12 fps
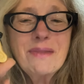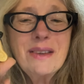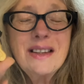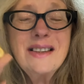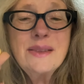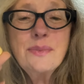
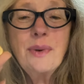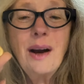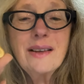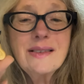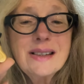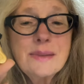this
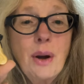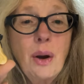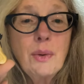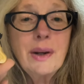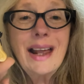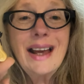one smelled
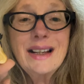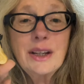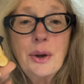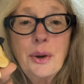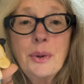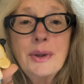like
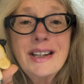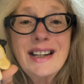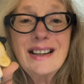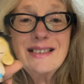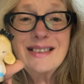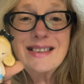
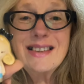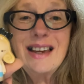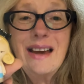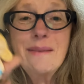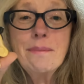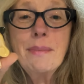coconuts
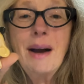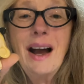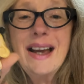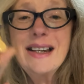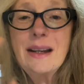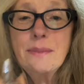and
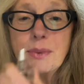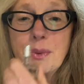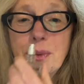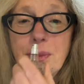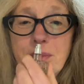pineapple.